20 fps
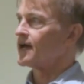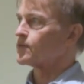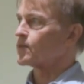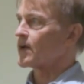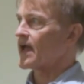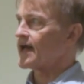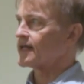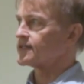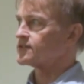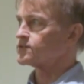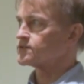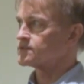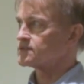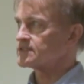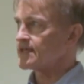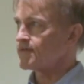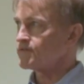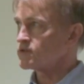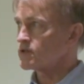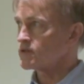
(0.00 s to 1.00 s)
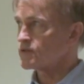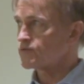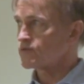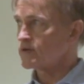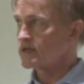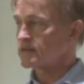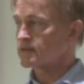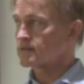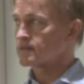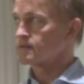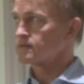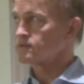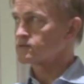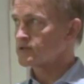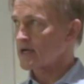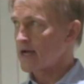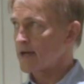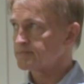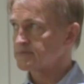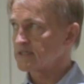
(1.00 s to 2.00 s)
We had 73
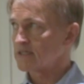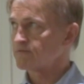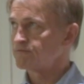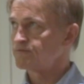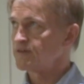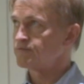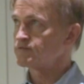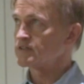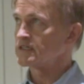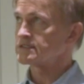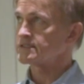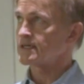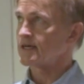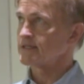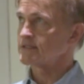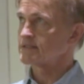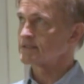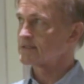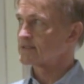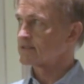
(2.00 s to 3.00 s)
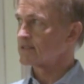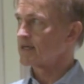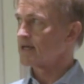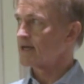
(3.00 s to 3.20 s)
traps at 50 sites